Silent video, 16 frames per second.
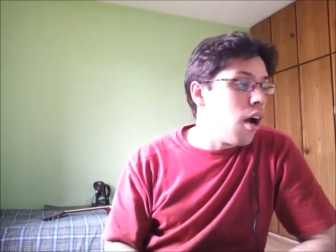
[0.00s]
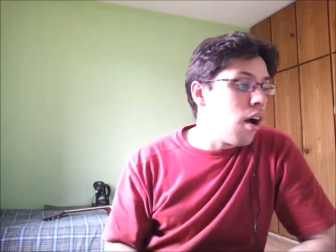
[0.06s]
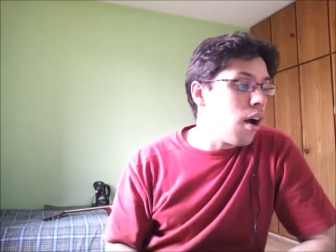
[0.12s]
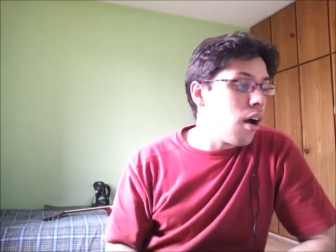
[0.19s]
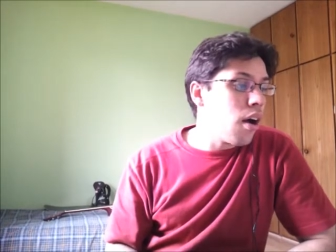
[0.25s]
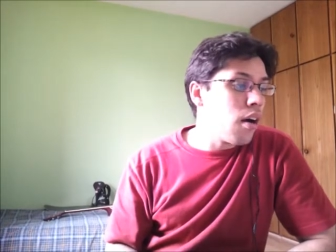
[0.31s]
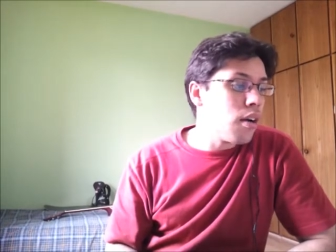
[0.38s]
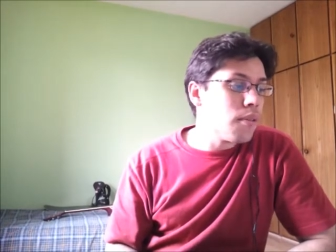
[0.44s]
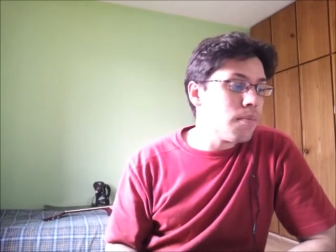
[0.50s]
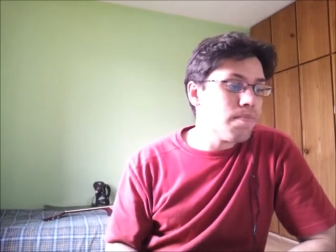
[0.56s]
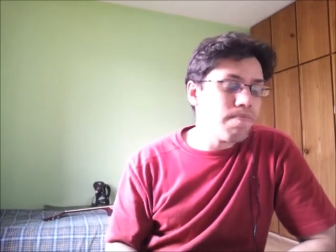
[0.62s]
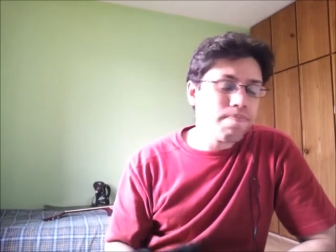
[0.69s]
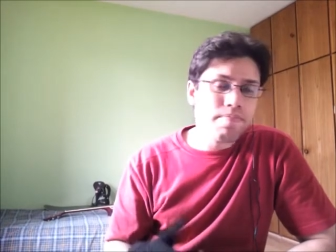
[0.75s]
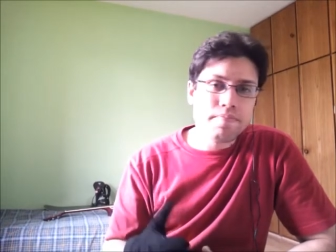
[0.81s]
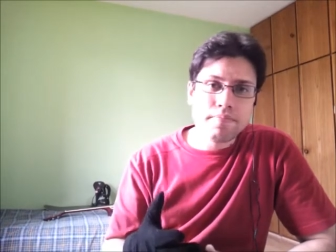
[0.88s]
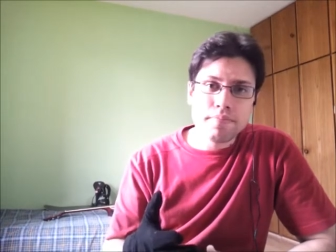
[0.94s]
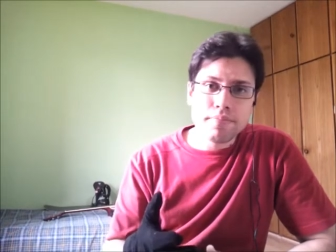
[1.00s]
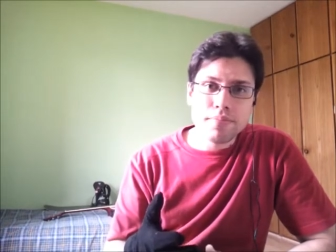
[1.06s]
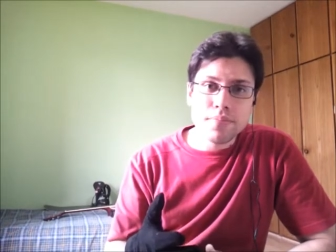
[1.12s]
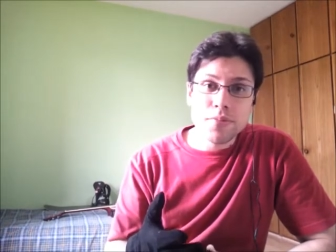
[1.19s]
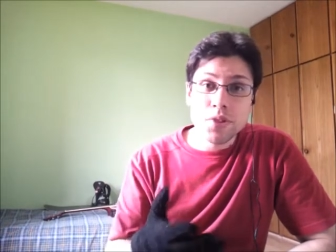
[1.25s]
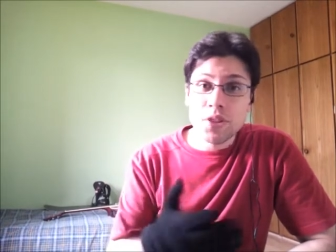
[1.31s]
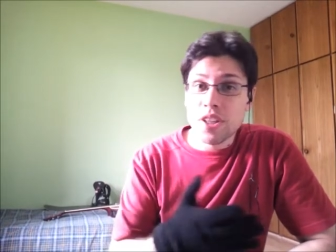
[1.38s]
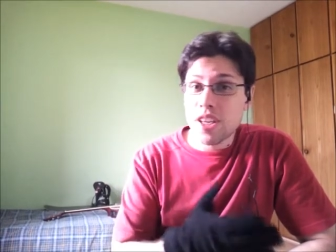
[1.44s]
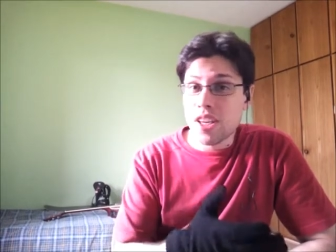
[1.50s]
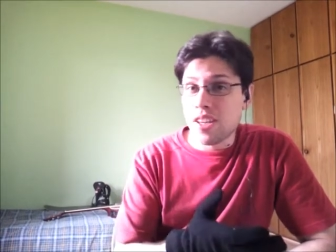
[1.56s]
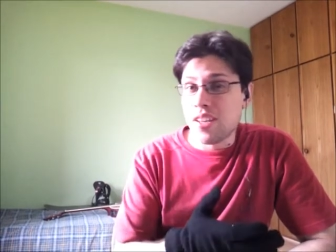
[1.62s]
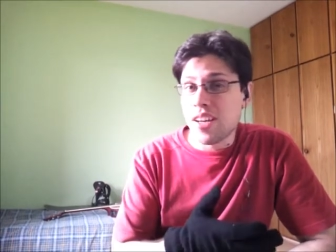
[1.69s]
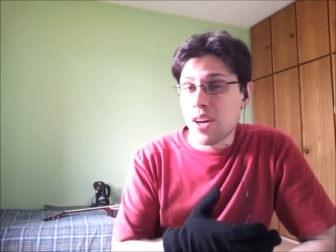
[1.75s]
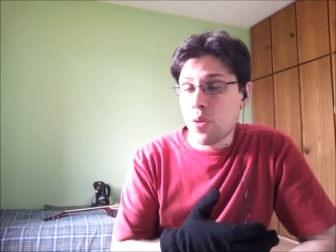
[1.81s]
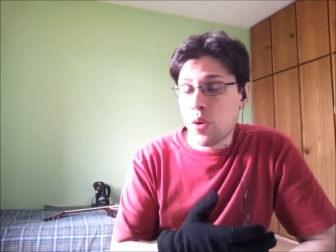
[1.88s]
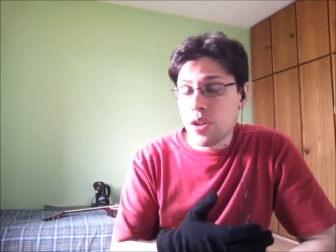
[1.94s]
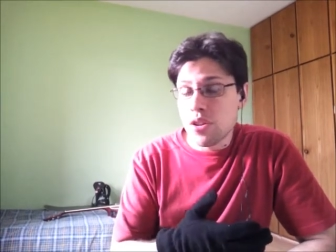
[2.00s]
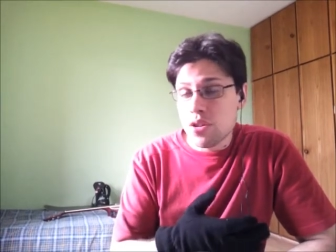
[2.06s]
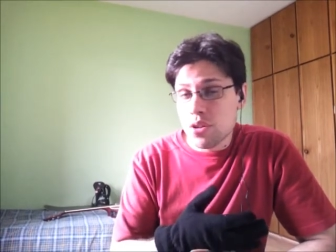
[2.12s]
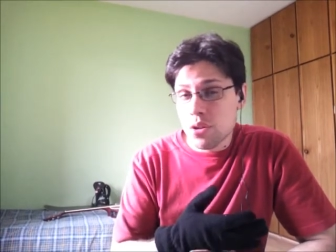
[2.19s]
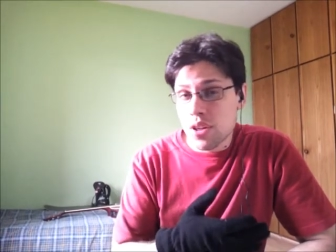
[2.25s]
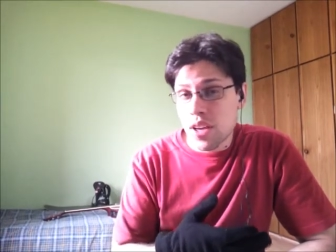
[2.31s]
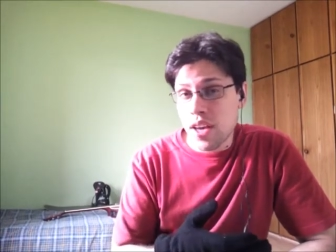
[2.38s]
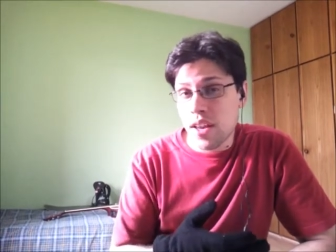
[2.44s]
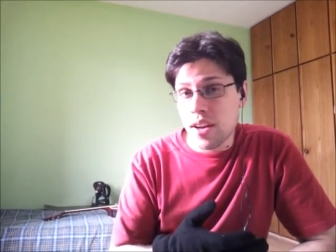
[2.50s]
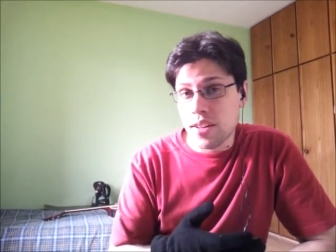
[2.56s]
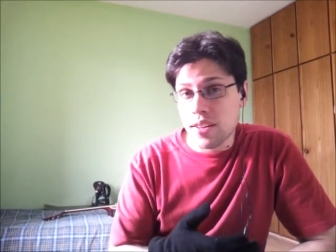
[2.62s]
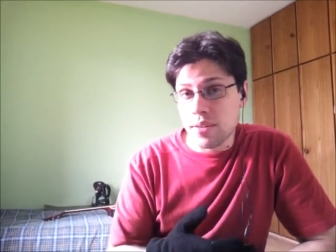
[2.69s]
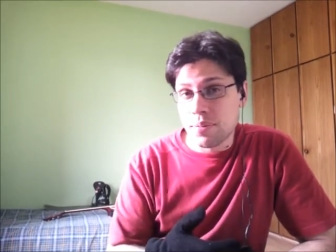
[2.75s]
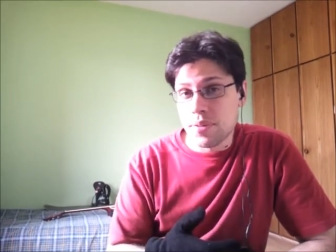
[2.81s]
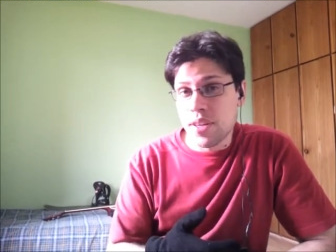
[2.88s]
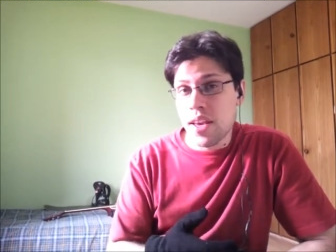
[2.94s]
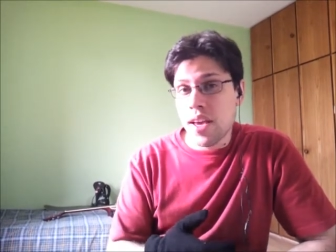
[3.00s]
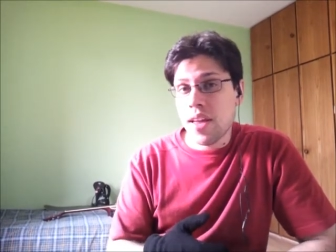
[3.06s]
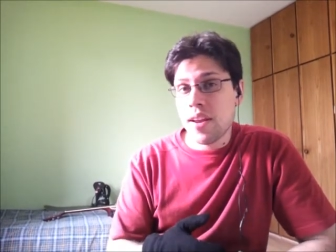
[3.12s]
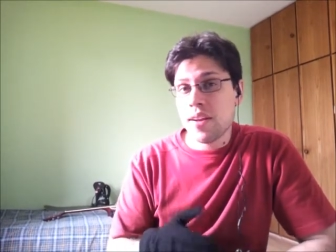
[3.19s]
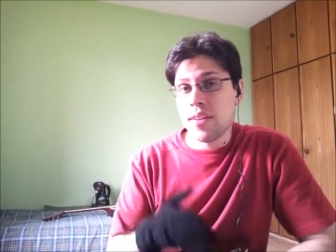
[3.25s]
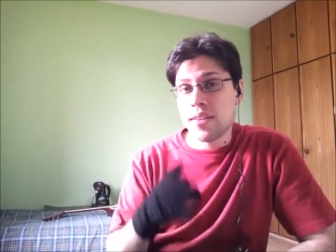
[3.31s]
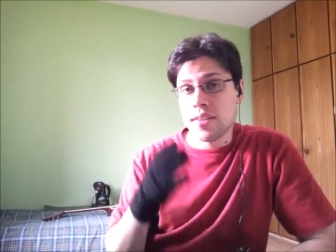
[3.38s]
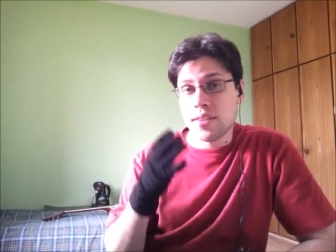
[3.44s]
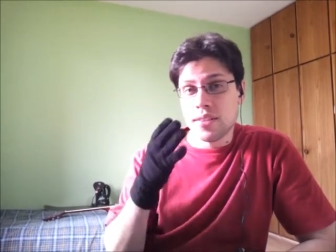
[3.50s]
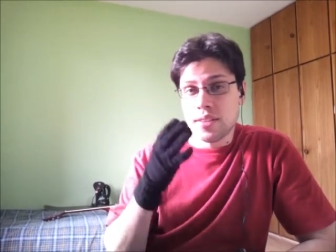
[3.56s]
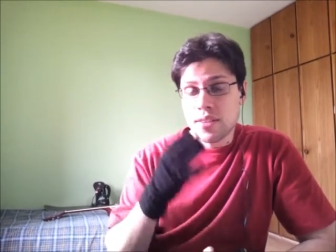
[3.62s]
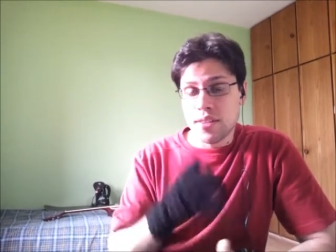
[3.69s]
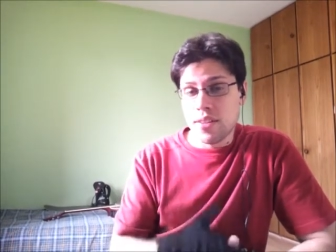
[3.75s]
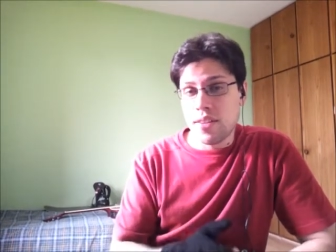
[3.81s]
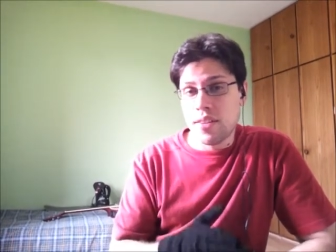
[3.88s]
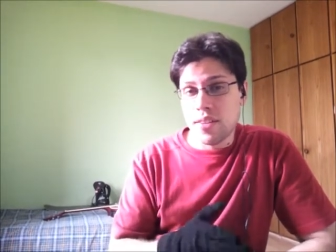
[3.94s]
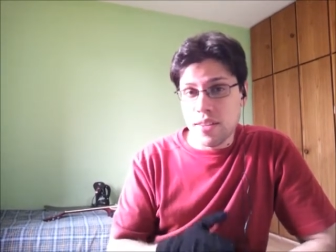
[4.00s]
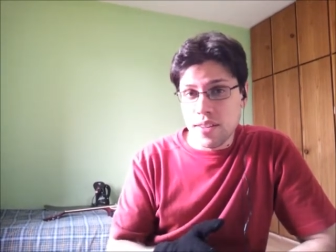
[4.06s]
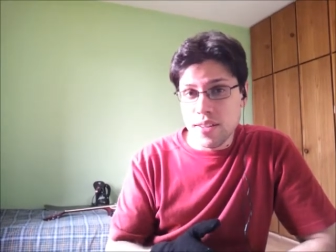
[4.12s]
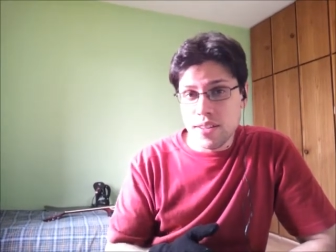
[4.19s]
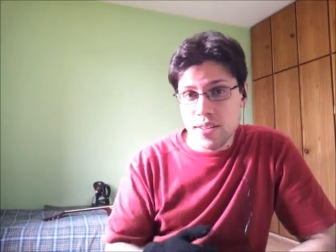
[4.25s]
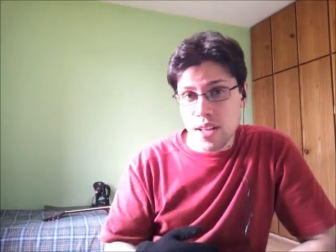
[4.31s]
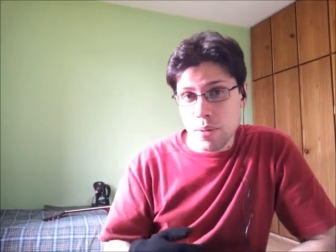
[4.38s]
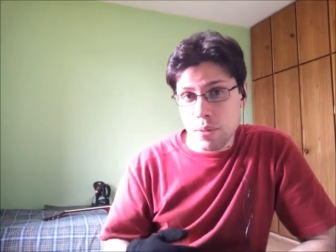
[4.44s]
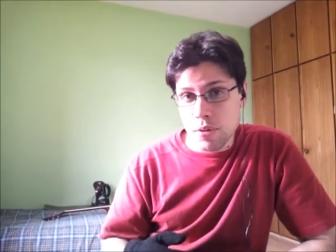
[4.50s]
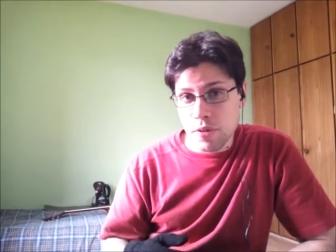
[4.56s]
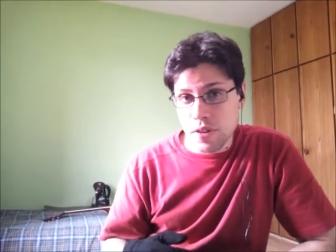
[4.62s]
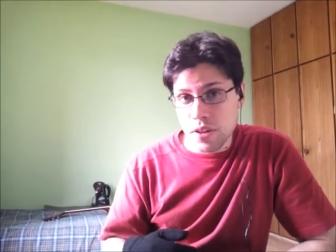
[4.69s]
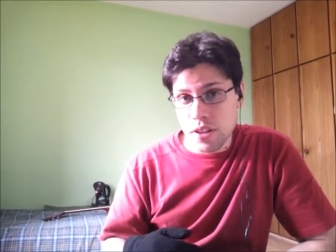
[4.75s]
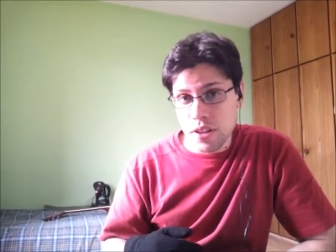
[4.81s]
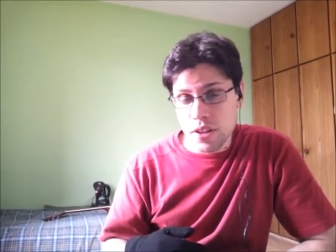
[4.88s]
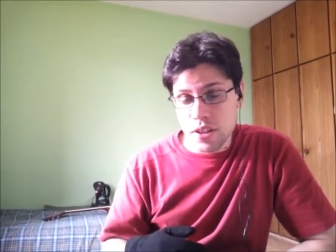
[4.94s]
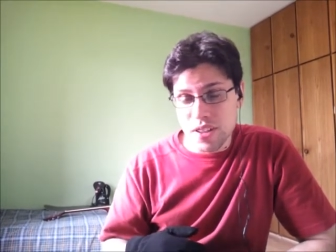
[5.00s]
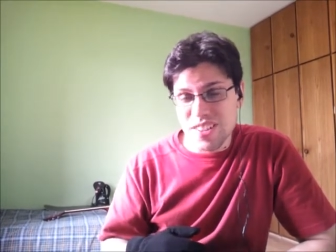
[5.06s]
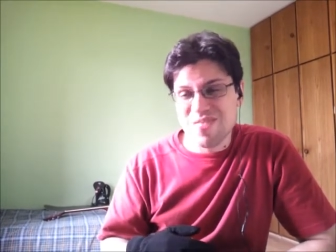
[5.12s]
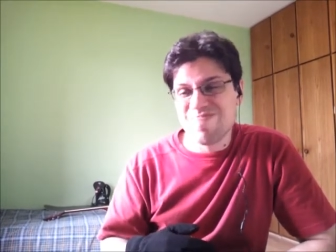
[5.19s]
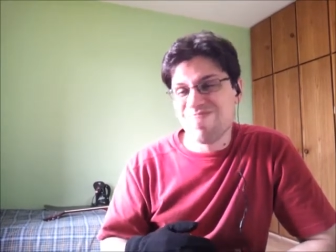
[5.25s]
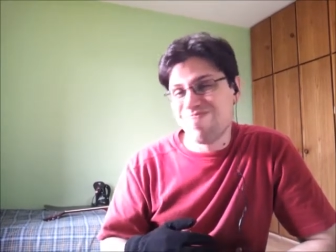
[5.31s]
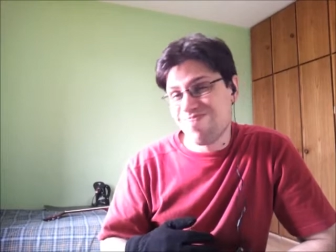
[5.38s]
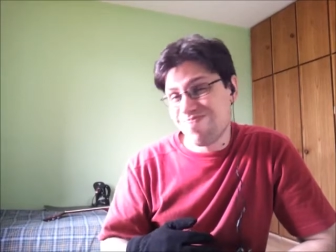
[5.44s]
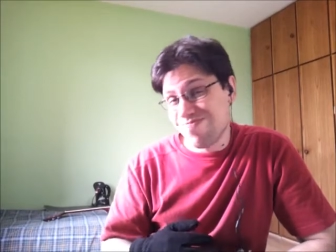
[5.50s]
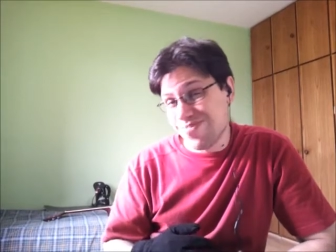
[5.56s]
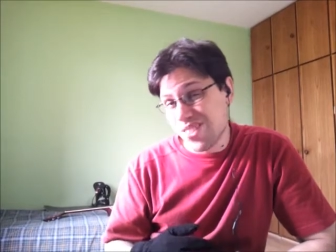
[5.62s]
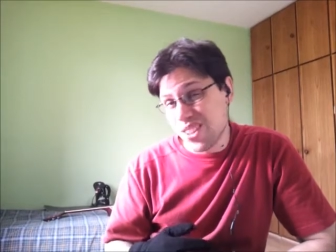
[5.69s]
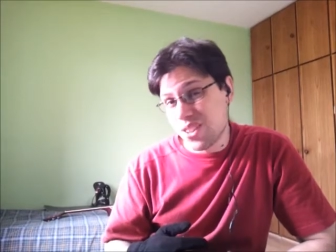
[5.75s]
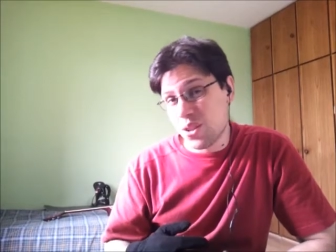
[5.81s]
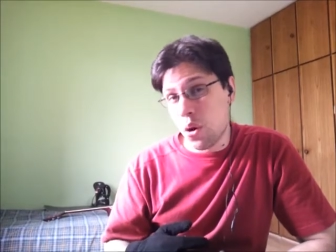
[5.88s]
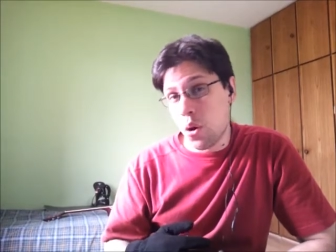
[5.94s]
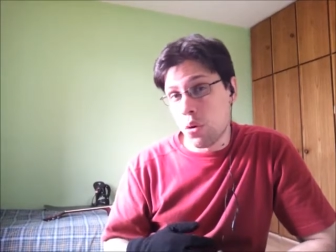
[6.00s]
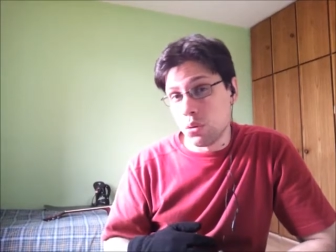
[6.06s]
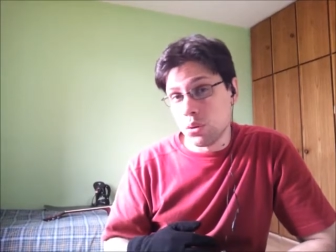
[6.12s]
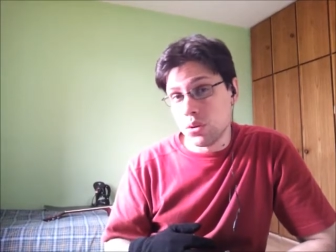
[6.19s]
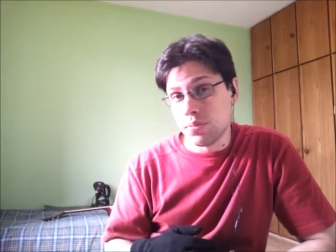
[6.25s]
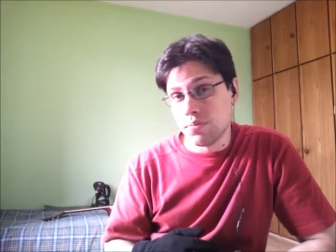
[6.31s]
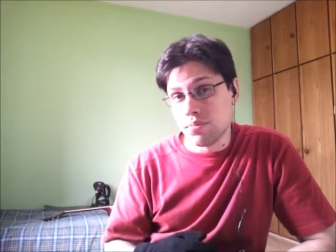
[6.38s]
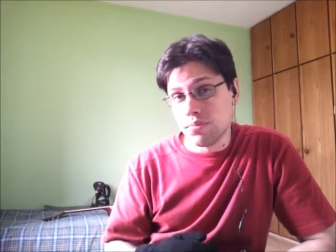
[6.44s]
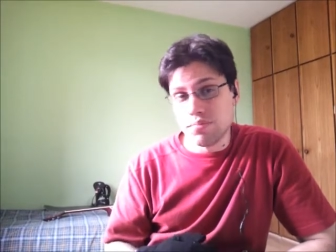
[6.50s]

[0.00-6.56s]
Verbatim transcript: Um, okay, I went to Canada. Canada, in this time of the year, it's cold.